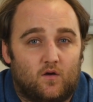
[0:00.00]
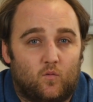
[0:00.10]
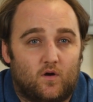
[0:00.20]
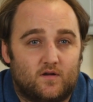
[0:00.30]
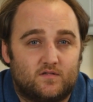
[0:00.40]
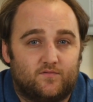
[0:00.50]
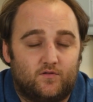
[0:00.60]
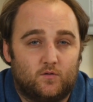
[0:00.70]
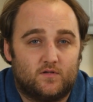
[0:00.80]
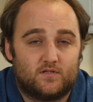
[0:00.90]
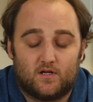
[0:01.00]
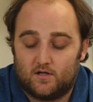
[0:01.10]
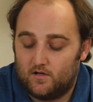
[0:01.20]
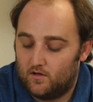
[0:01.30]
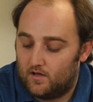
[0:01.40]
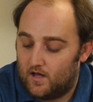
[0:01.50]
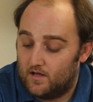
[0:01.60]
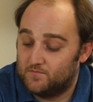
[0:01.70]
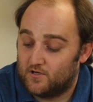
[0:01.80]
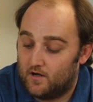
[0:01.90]
Whereas the Fluke is going to go,
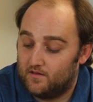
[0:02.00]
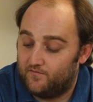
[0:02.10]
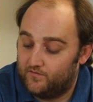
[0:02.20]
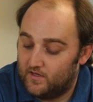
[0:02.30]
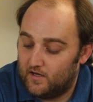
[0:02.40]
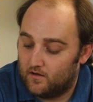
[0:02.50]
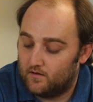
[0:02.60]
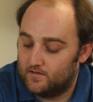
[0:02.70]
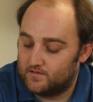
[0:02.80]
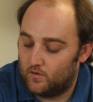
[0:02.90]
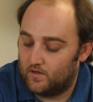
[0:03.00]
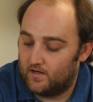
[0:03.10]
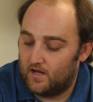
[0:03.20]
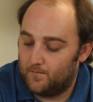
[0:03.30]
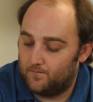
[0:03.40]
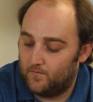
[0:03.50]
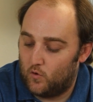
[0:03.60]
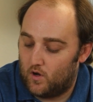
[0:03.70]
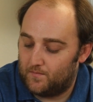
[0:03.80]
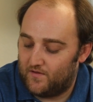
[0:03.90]
I'm sorry, the FLIR is going to go up,
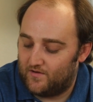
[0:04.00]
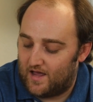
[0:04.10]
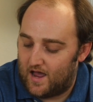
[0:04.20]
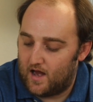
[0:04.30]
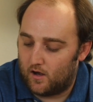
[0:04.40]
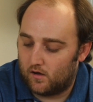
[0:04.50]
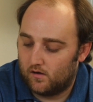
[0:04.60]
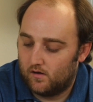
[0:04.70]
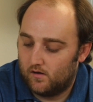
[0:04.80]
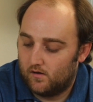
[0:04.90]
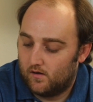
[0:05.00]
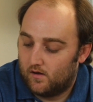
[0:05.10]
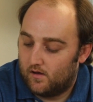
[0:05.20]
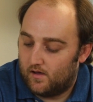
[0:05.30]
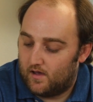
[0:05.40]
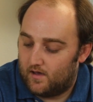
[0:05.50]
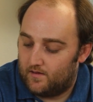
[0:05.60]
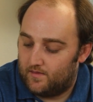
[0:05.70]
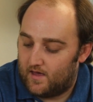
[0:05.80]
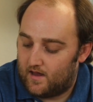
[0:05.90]
go up even higher.
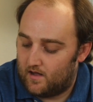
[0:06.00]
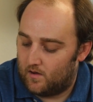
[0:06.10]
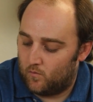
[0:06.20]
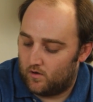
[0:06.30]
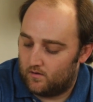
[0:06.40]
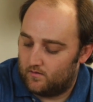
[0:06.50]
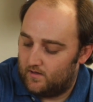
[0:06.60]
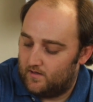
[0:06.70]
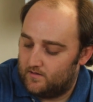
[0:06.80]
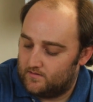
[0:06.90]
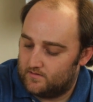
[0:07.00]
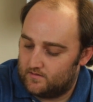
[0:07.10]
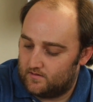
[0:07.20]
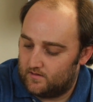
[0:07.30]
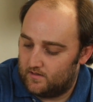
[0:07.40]
And that number is